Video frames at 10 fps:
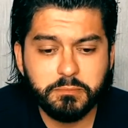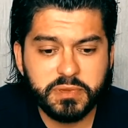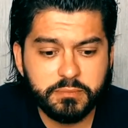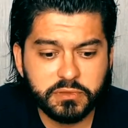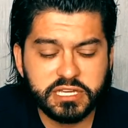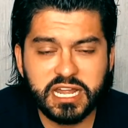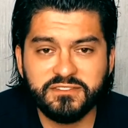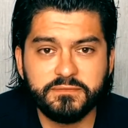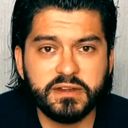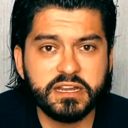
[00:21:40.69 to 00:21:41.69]
people that
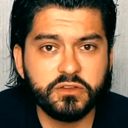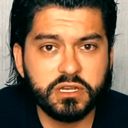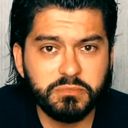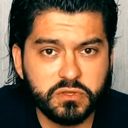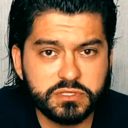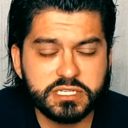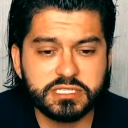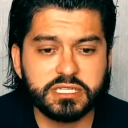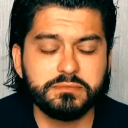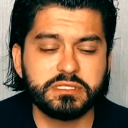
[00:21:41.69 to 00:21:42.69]
have very good immune
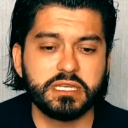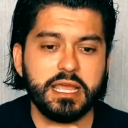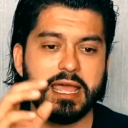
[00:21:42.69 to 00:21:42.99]
systems,